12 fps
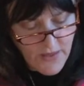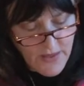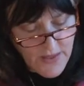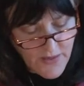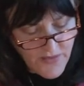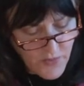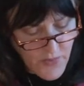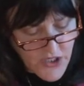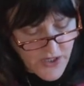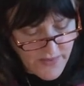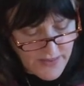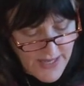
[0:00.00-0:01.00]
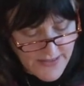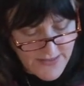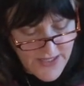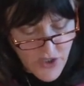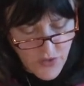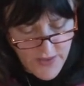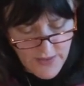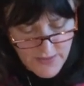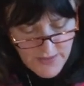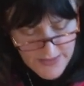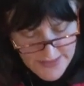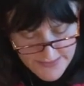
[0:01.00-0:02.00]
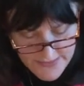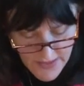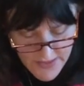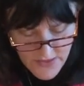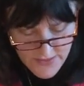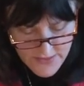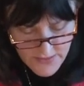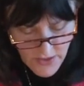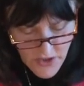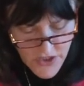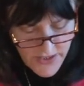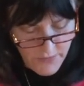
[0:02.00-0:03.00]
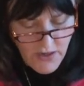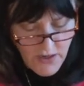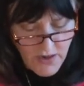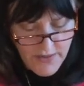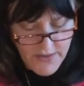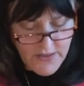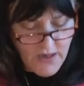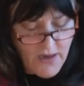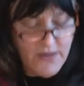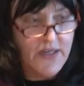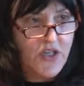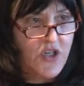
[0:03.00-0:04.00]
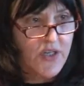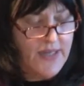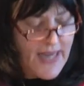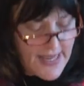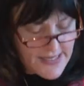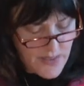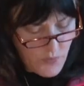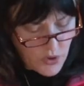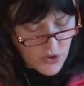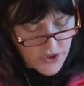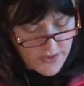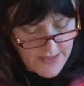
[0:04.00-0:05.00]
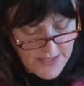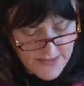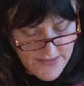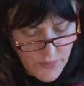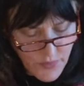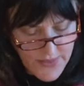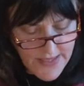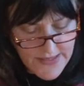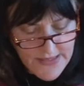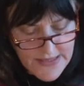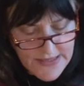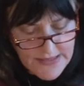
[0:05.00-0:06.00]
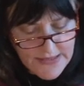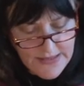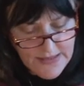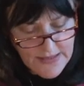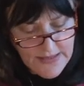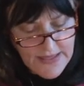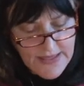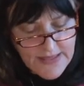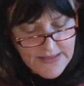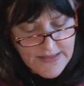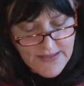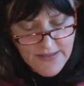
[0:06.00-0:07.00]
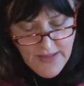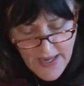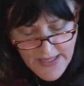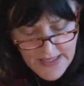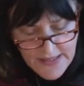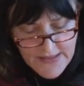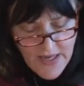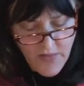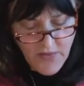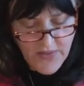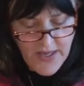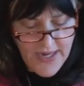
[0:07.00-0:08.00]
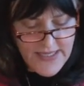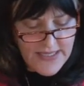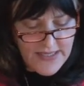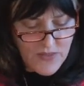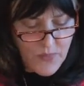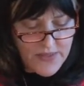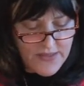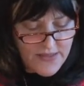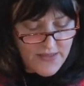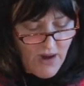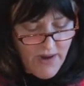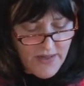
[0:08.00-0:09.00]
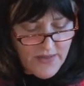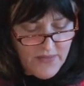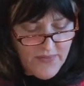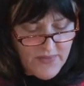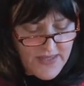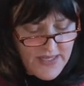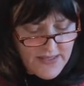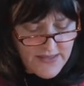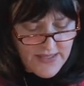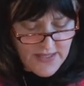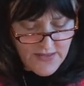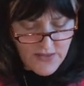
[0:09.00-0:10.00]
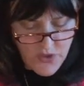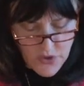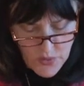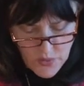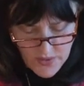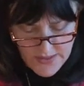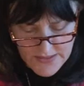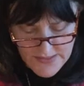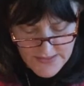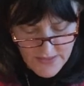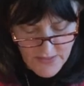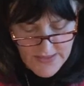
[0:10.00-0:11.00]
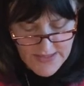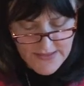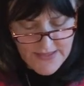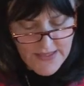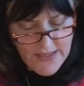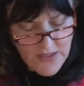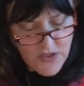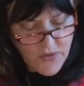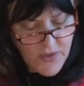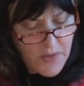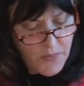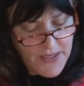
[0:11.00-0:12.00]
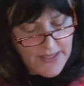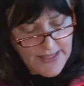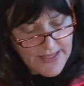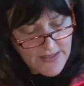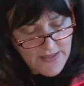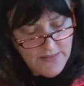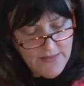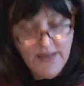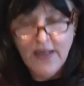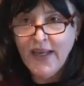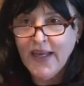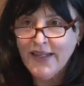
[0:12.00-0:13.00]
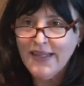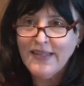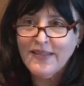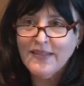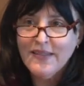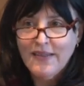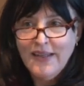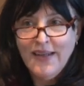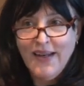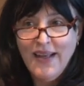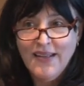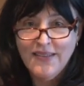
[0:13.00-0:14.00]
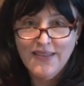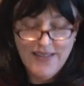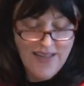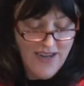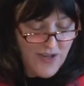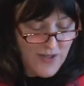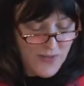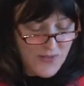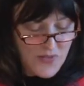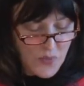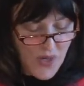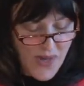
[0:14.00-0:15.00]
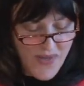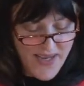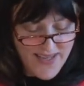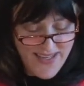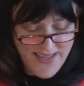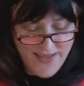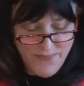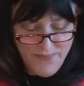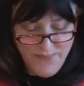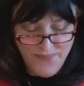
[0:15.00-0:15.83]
Yet for much of the last century, scientists largely regarded cognition and emotion as separate entities. Since the 90s, however, the idea has been discarded, and these days the two are considered as inextricably linked, at least in us and our close primate kin.